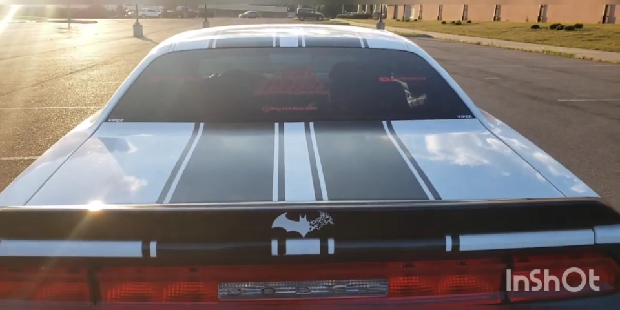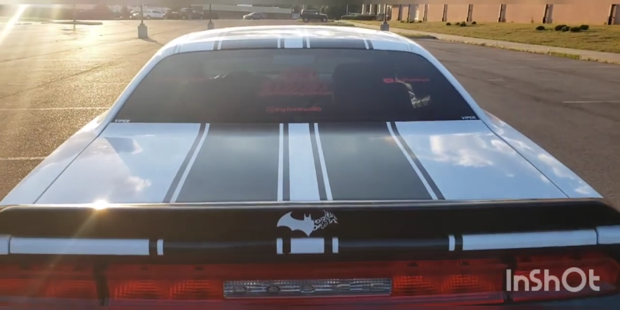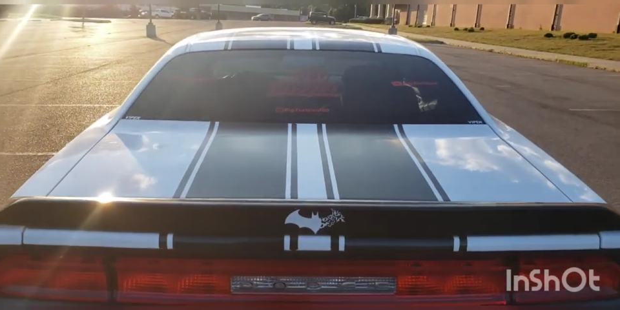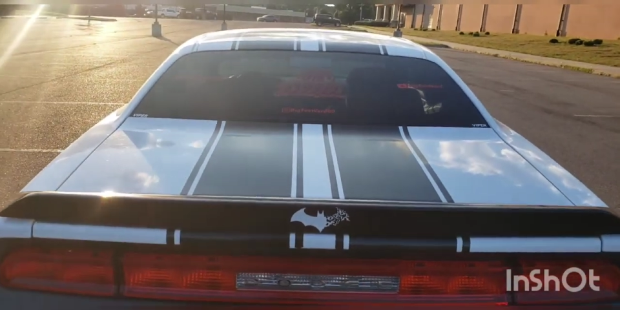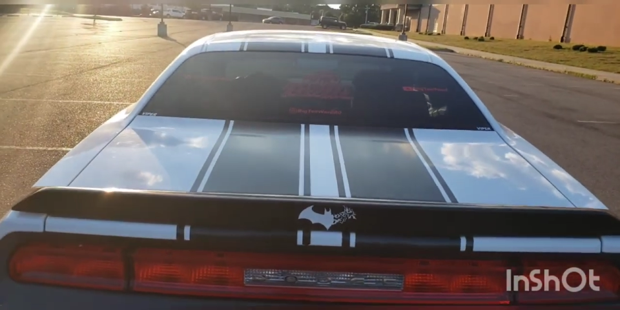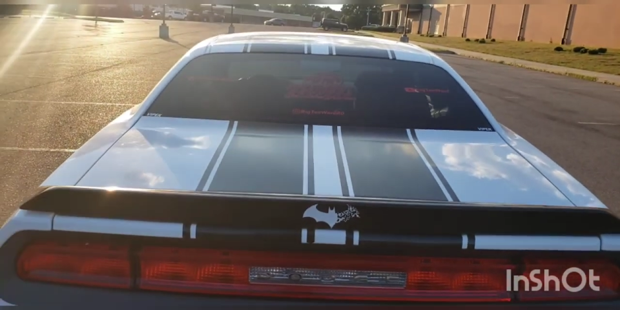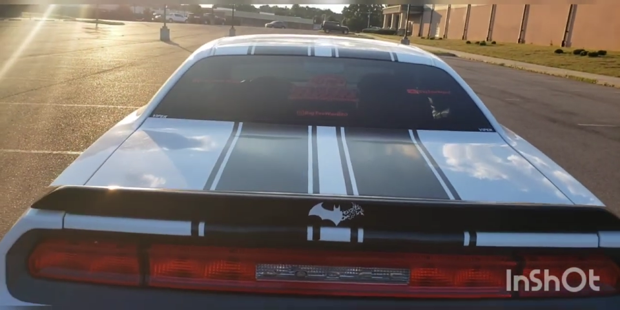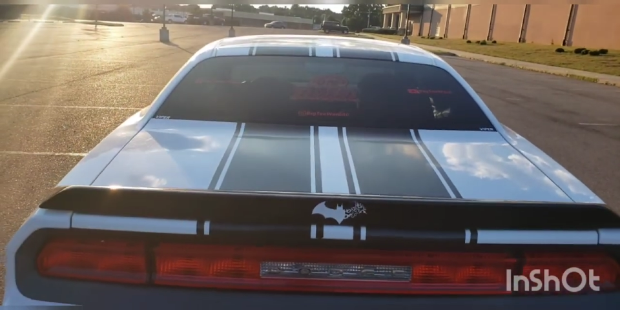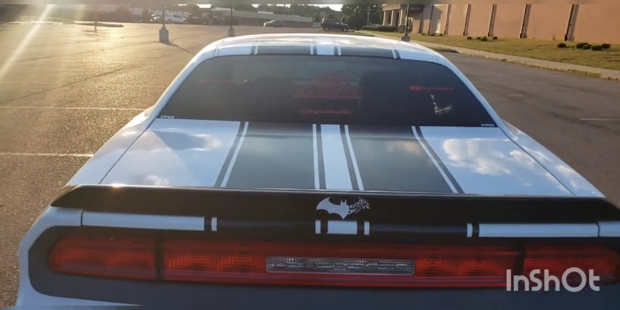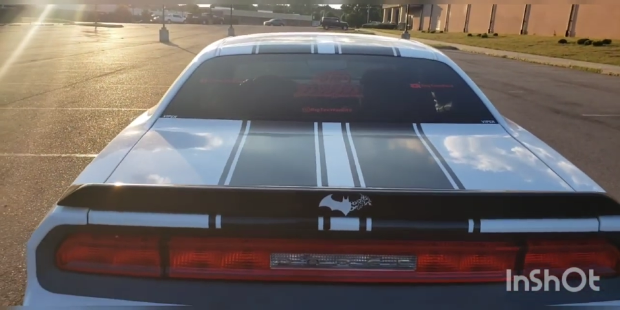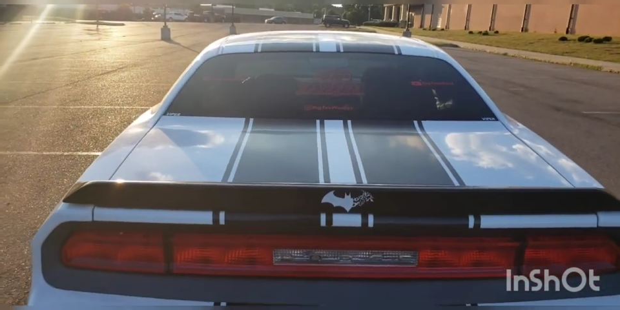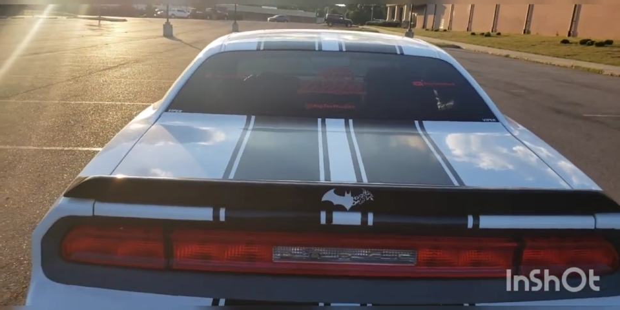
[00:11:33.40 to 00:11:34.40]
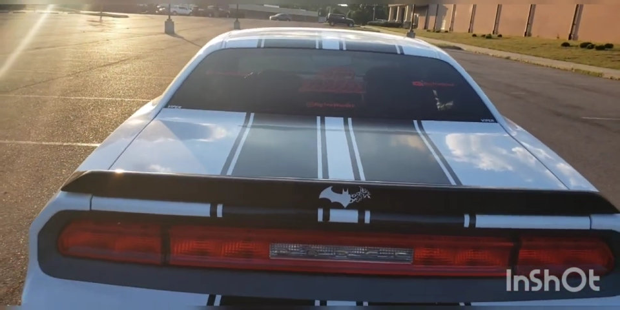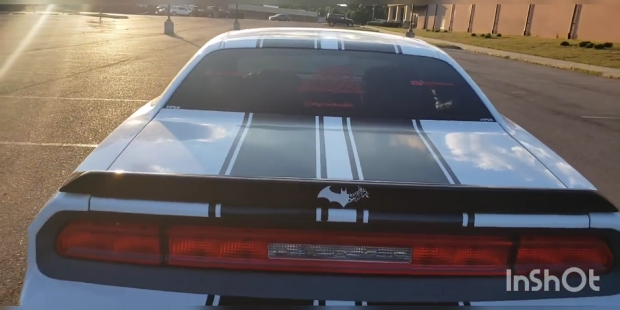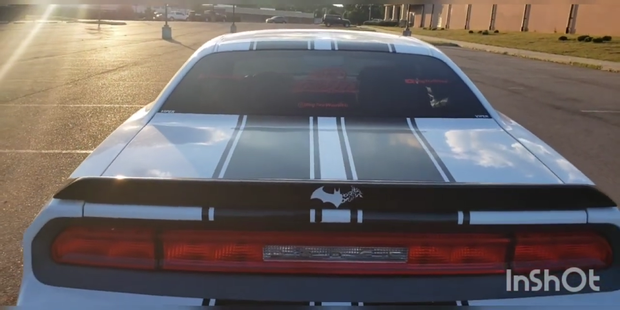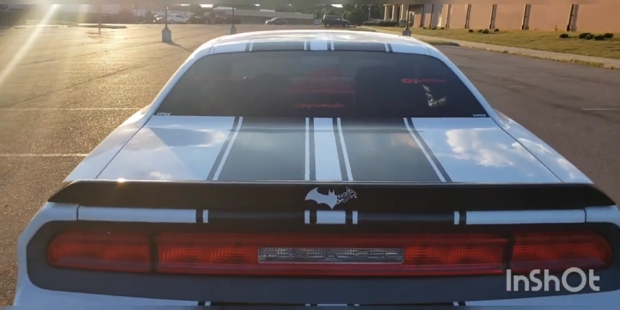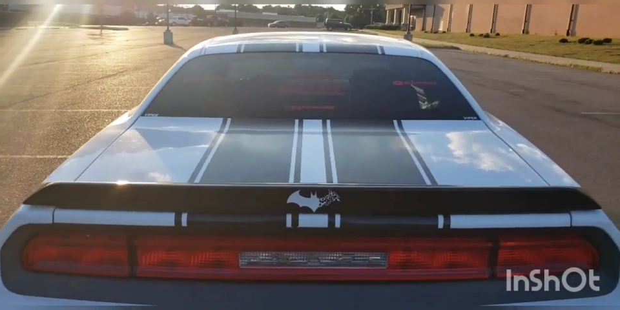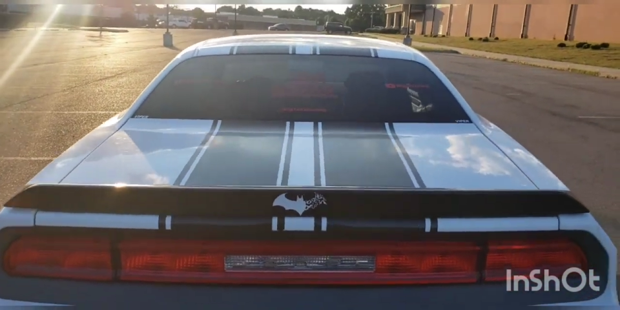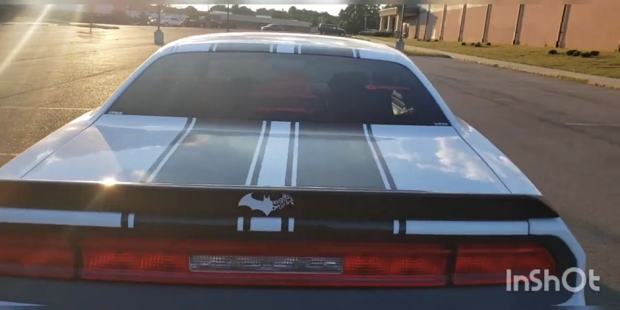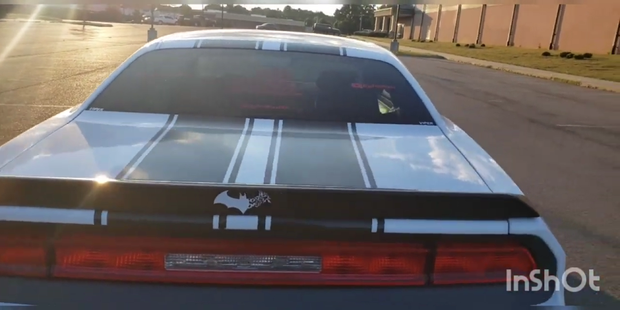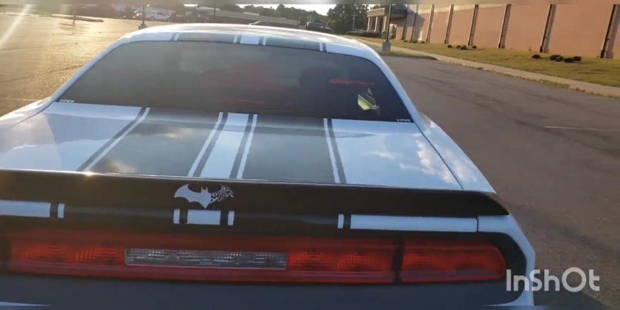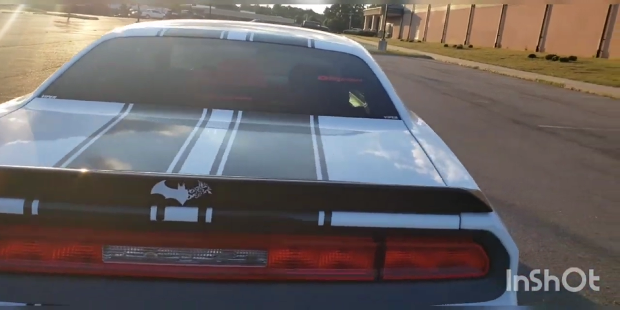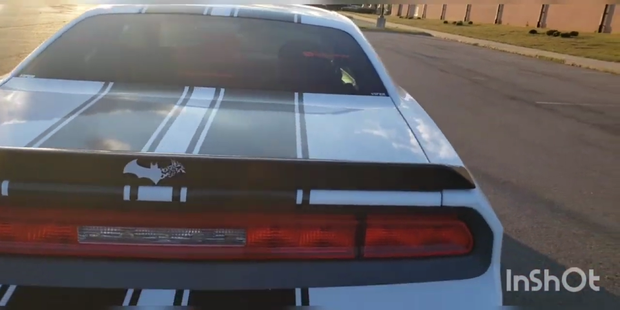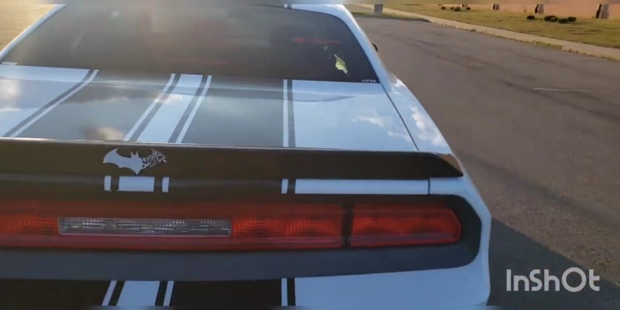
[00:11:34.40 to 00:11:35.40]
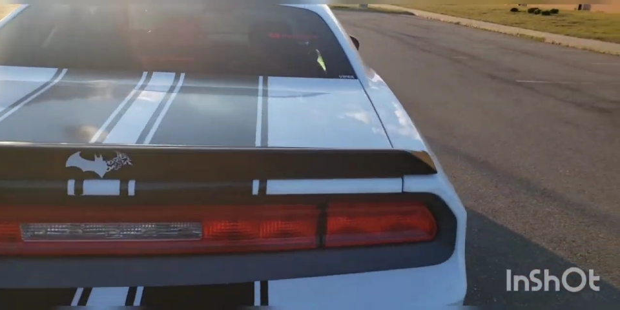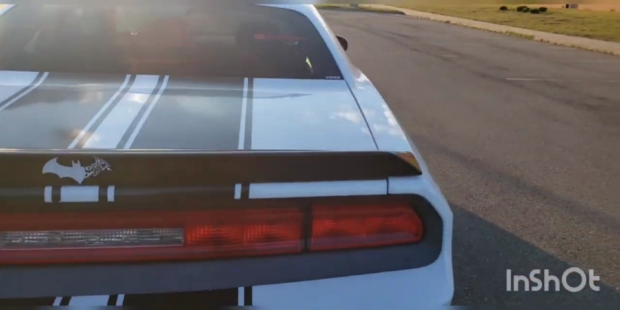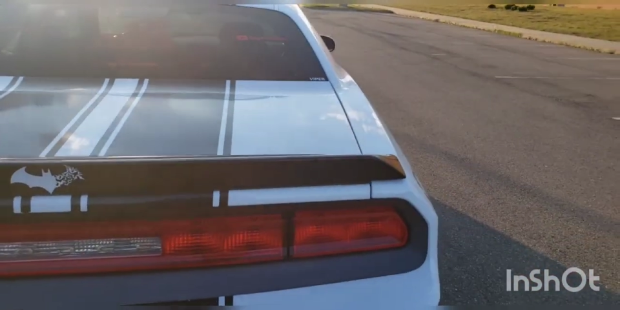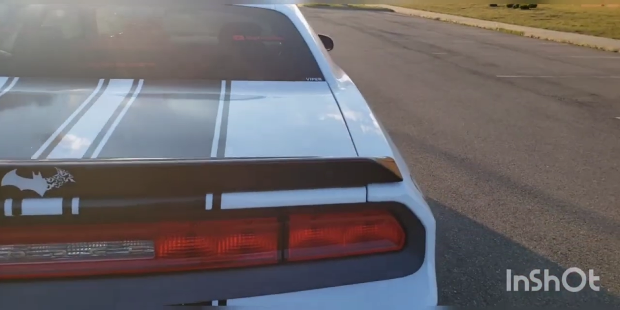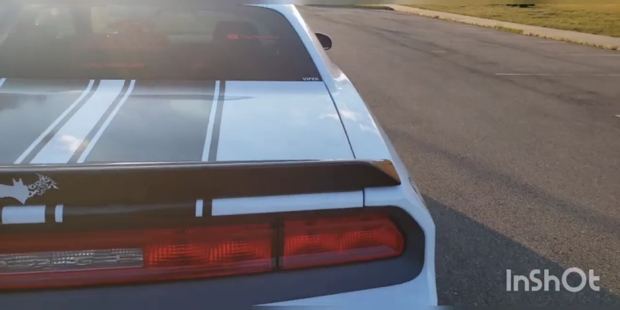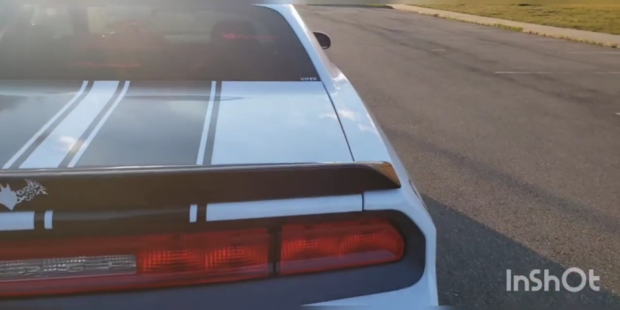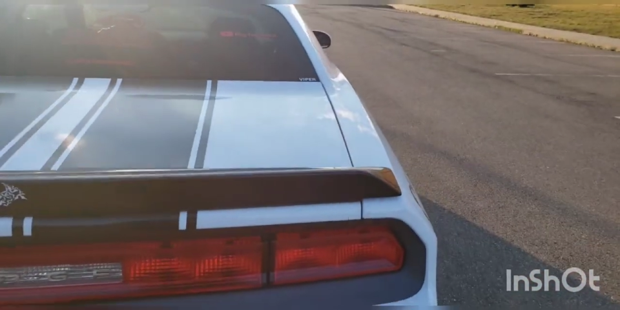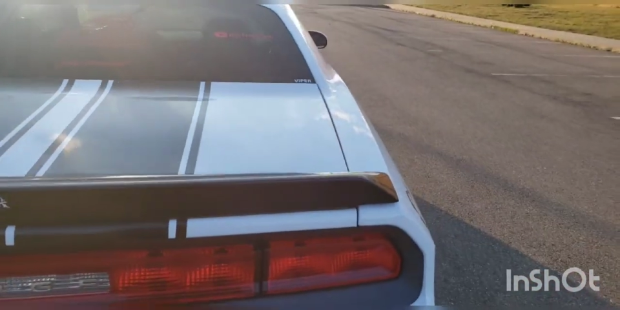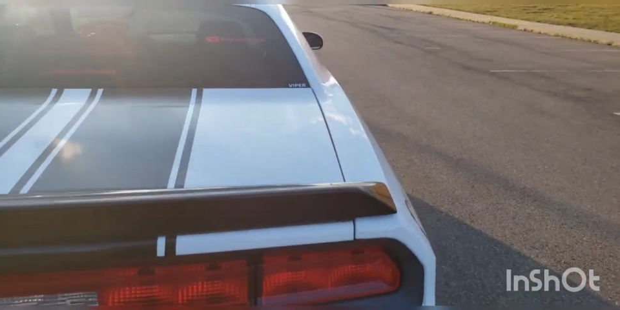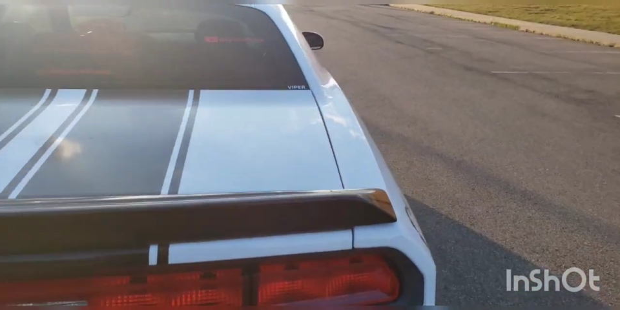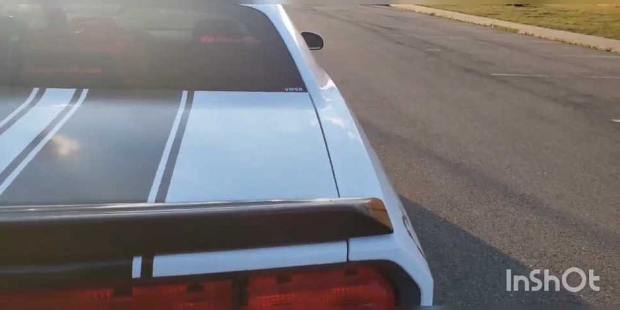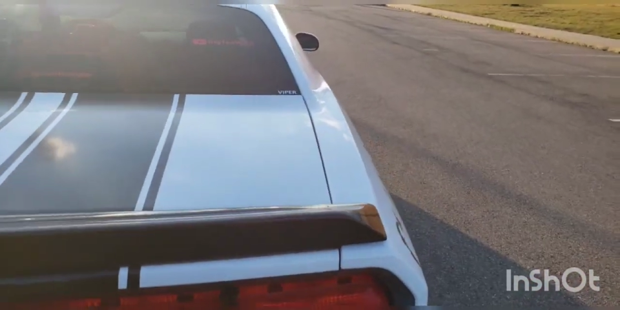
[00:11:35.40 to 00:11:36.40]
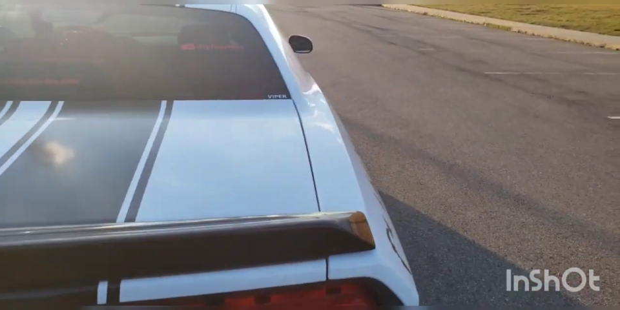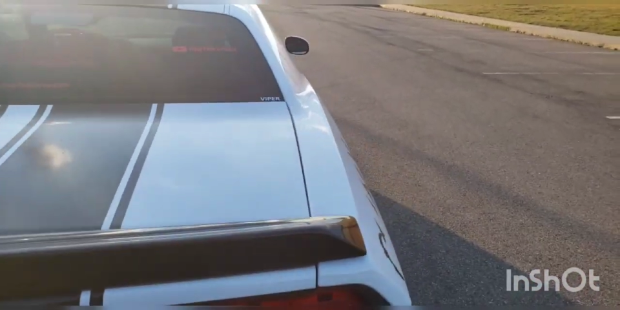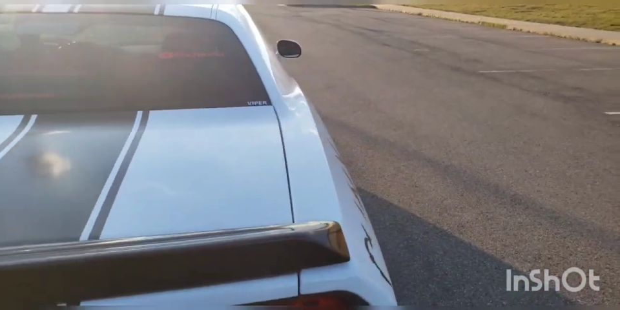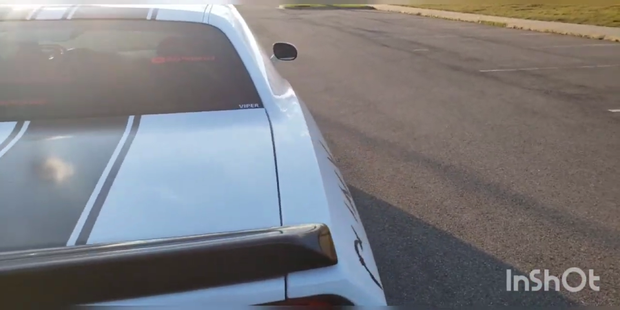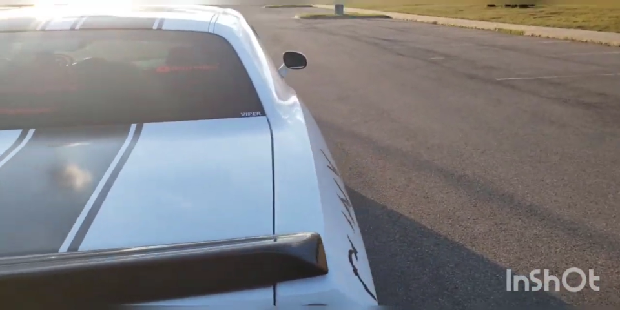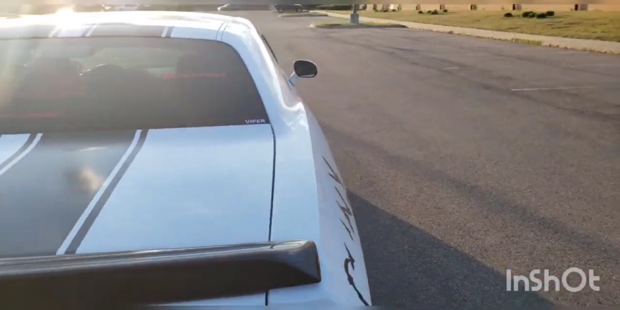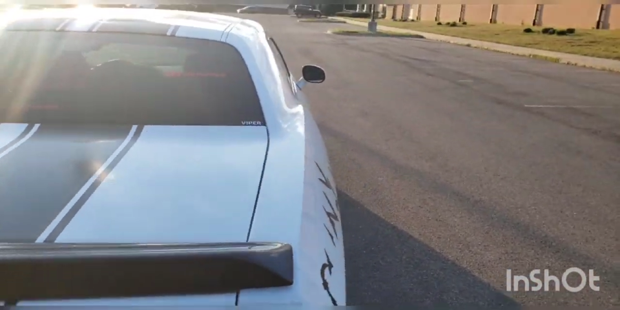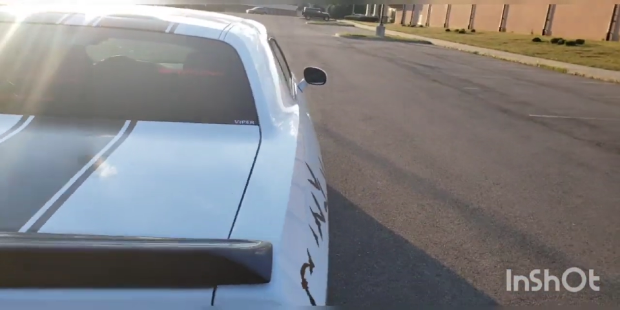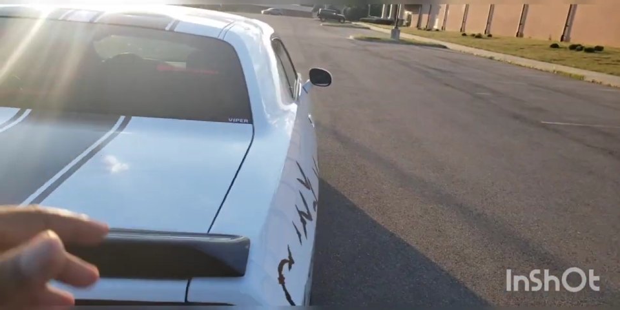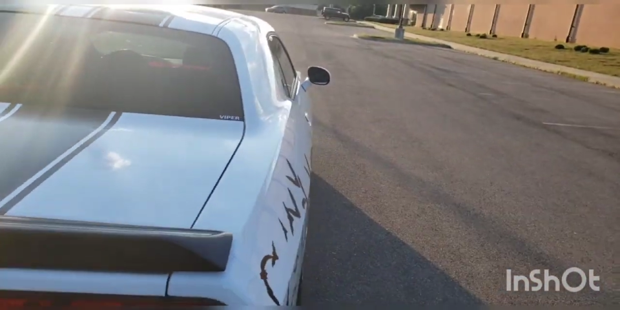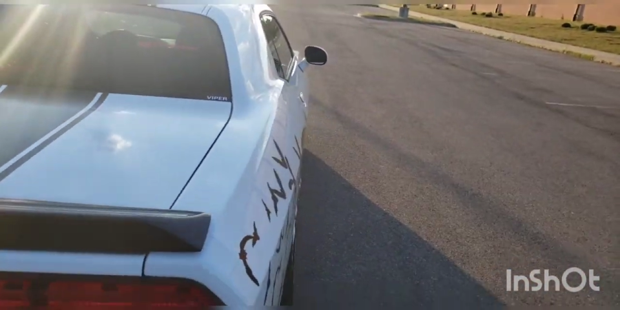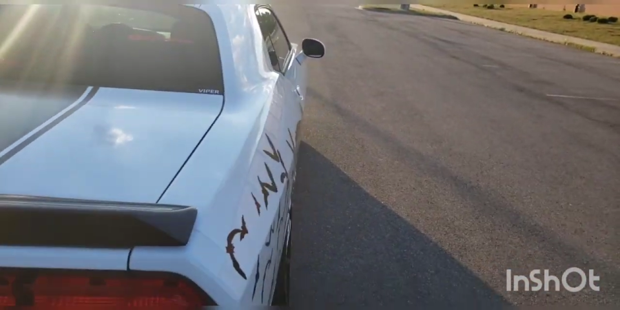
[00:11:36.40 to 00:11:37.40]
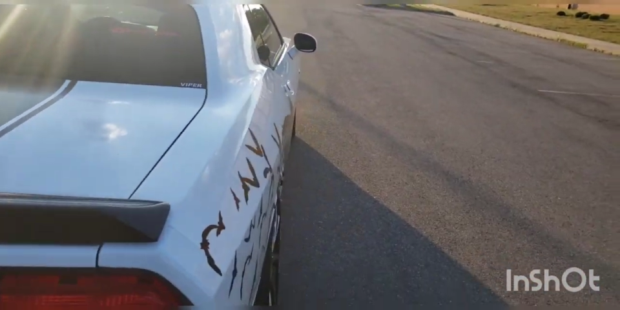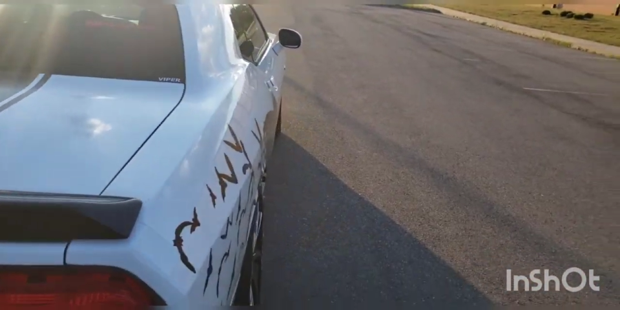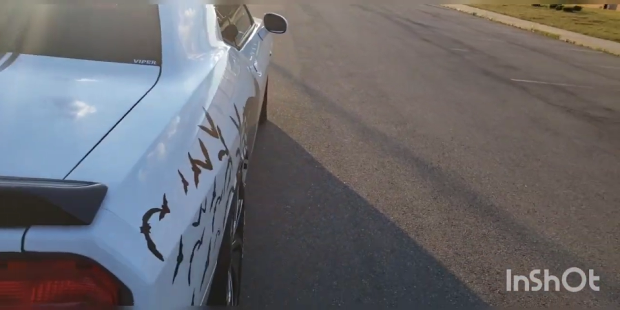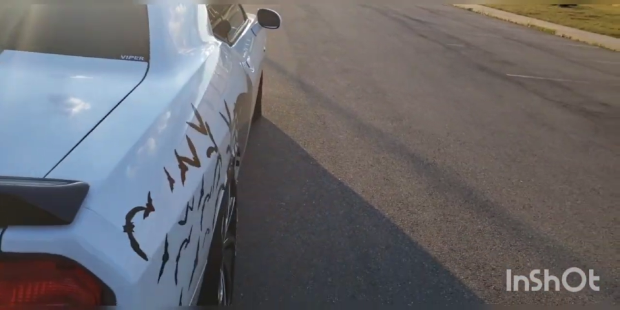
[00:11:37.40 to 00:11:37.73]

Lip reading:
(no speaker visible)